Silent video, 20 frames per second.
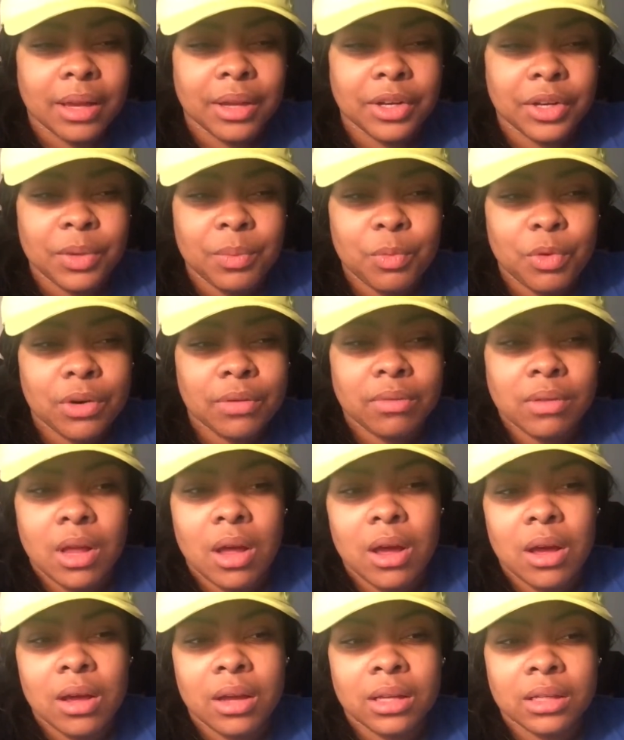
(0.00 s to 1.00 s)
do more
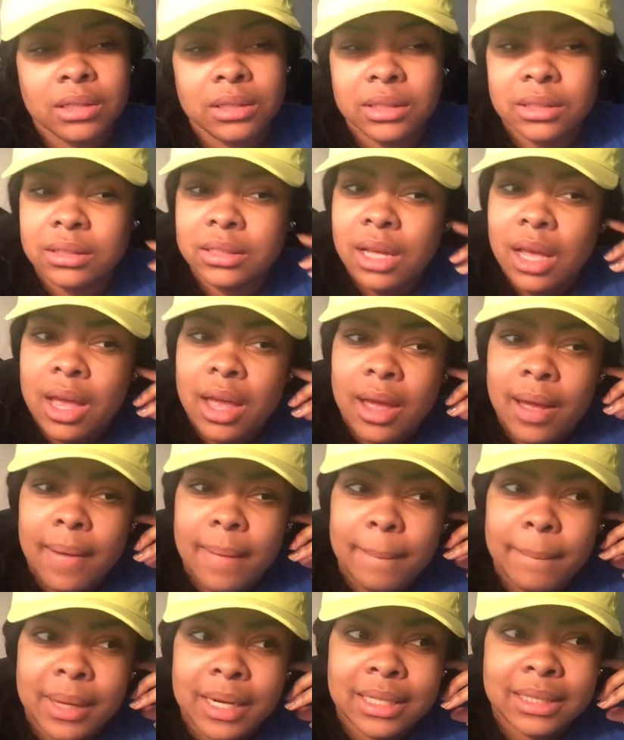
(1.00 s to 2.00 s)
vlogs,
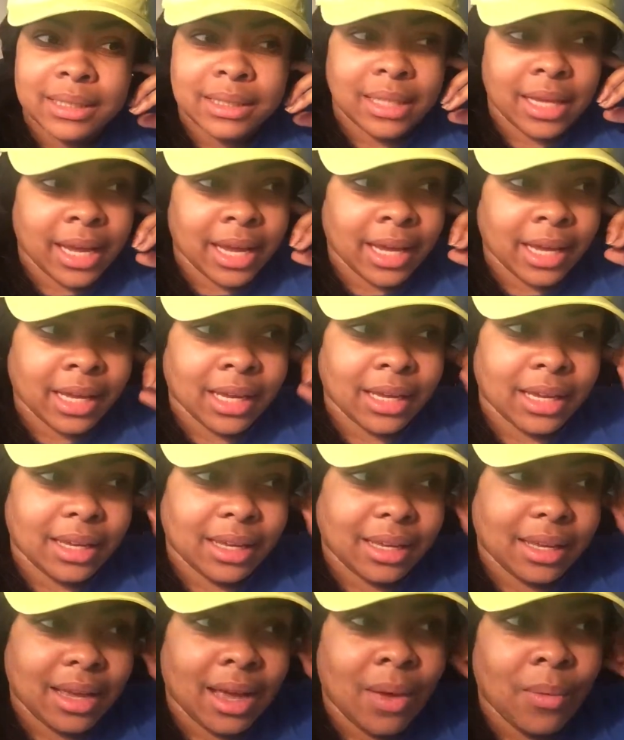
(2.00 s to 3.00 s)
but it's like
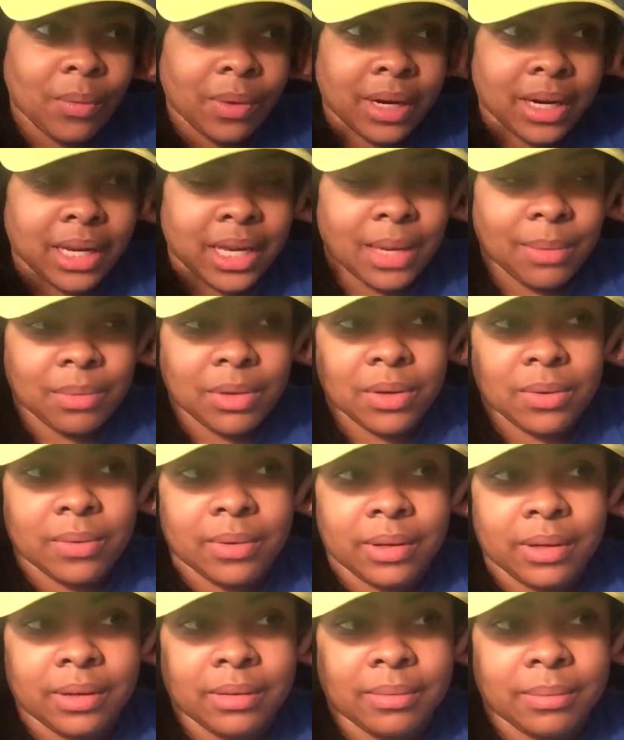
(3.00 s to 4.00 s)
I want to keep
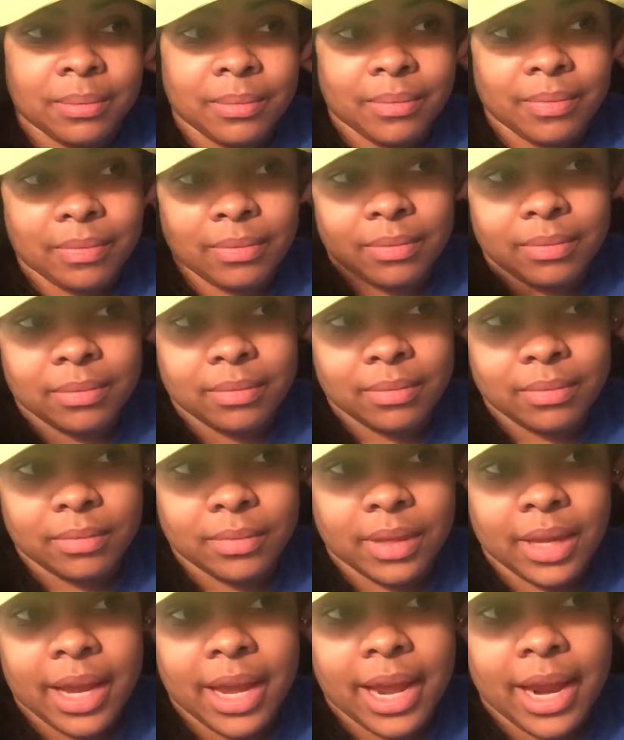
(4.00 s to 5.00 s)
doing
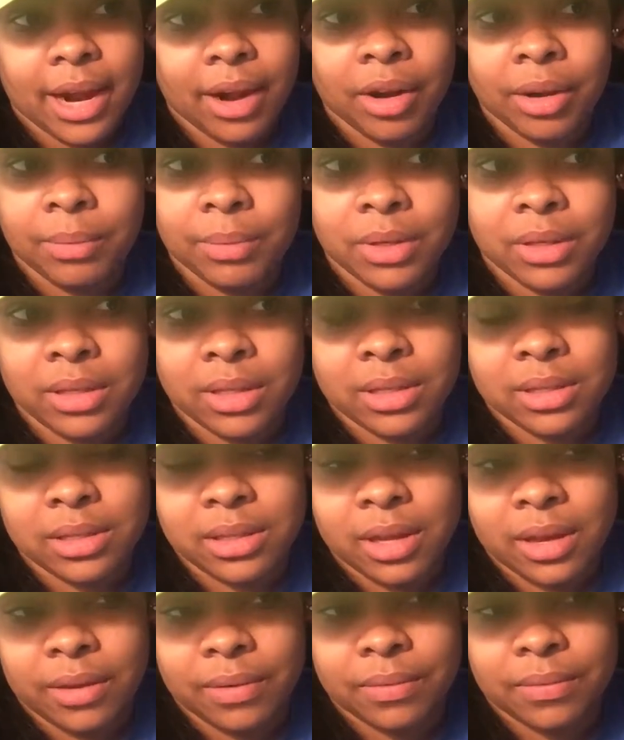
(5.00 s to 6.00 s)
the hair and music
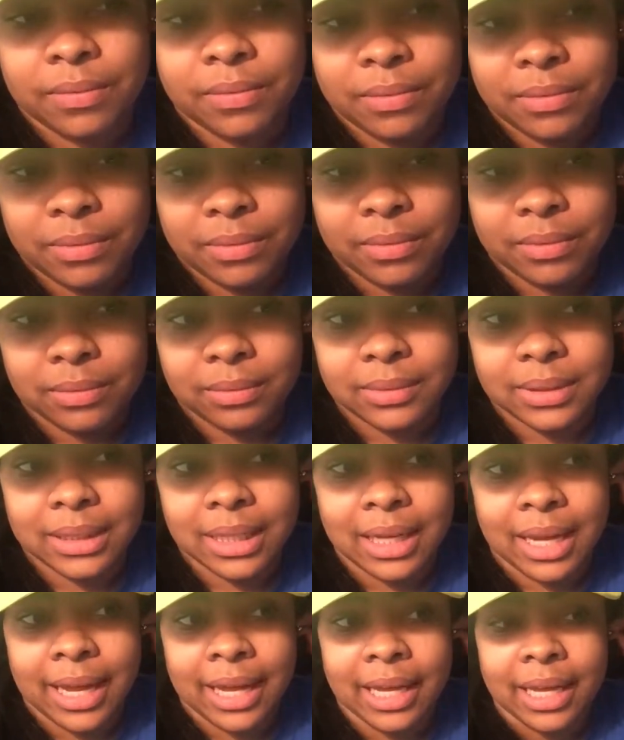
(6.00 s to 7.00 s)
stuff
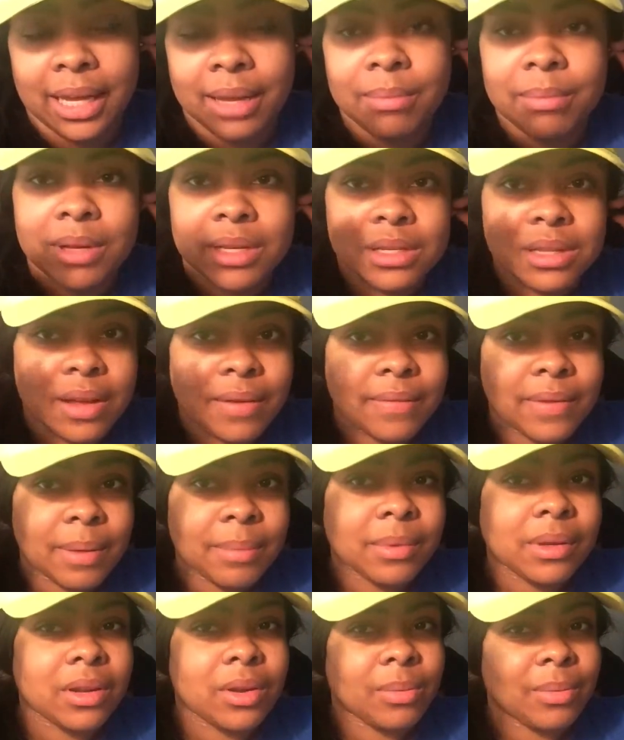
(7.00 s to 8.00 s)
to, like, get my stuff
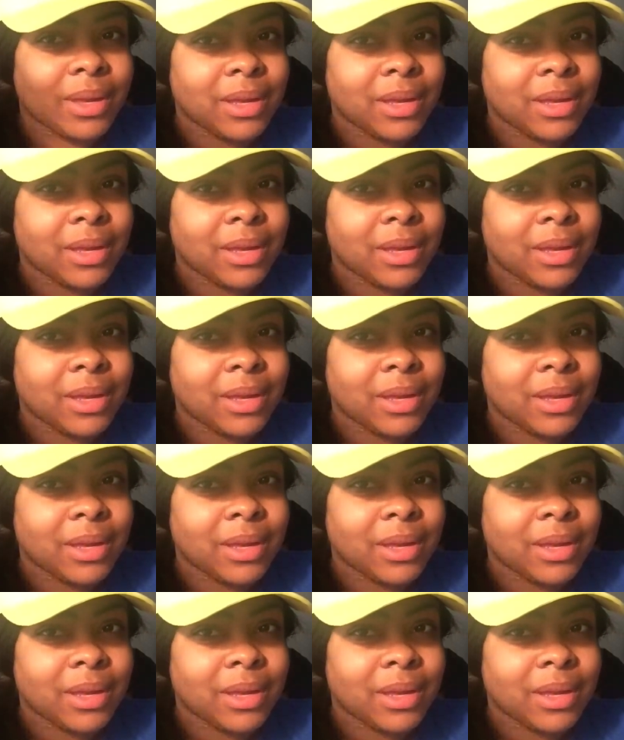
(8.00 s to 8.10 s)
up a little